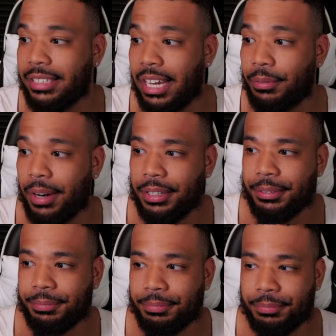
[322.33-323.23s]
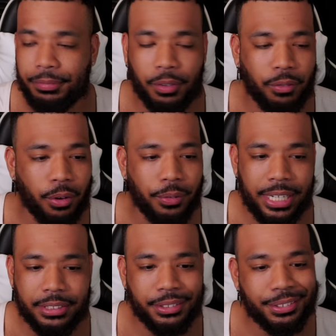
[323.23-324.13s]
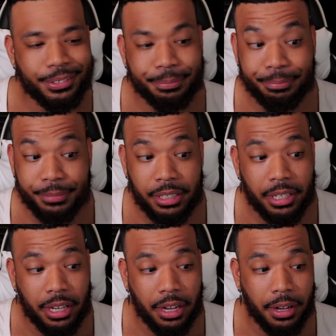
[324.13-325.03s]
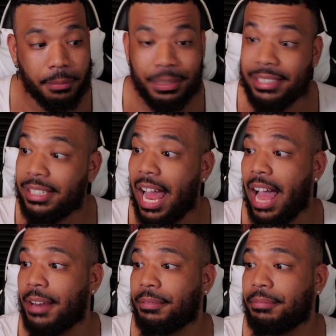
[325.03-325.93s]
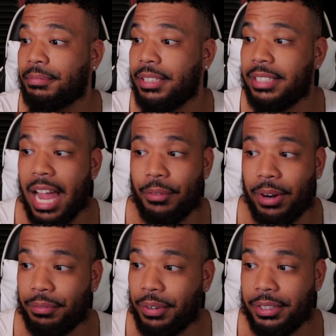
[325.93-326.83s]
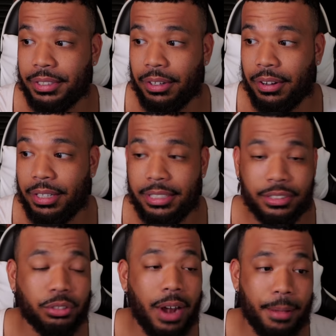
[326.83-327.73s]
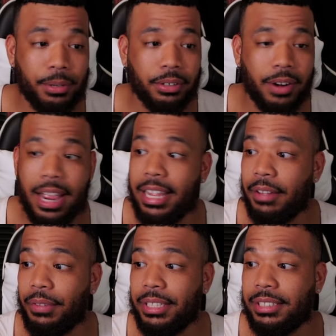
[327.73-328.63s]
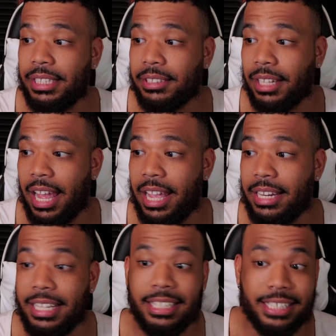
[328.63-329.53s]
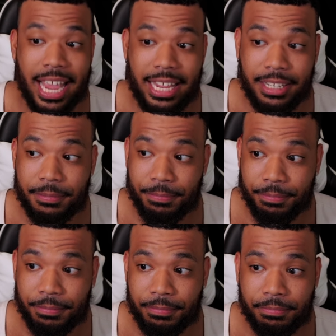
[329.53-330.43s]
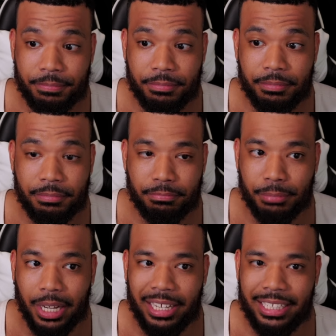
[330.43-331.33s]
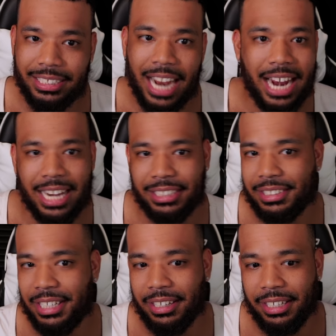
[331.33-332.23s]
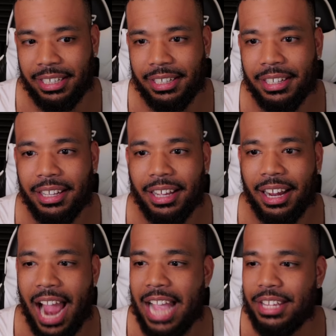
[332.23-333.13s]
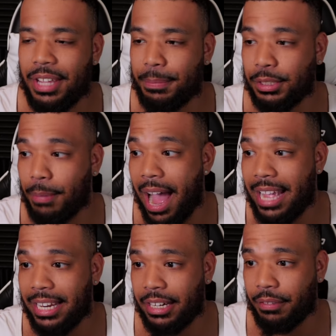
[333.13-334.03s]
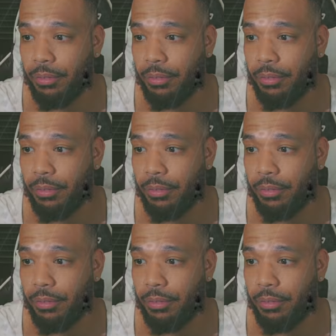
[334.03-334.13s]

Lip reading: is a runner for reasons. He's not. He's not run first at all. He's a scrambler, right? If he sees a lane, he can take it. But he's not necessarily a guy you keep a spy in there